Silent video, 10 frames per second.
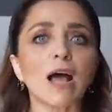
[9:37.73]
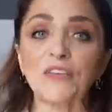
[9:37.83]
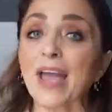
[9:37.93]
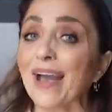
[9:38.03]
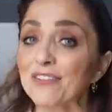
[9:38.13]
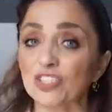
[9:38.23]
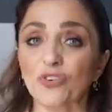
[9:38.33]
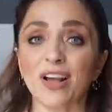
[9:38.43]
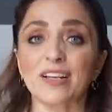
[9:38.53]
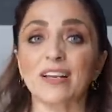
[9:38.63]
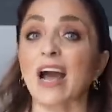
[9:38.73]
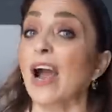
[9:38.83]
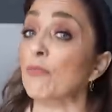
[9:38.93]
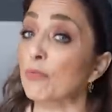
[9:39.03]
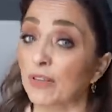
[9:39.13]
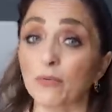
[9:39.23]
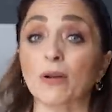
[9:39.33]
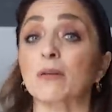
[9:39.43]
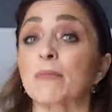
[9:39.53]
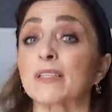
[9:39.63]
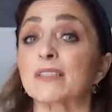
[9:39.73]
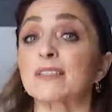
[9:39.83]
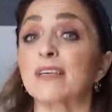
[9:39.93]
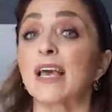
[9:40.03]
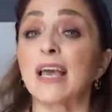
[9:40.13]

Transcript: If you haven't tried it, I really recommend it.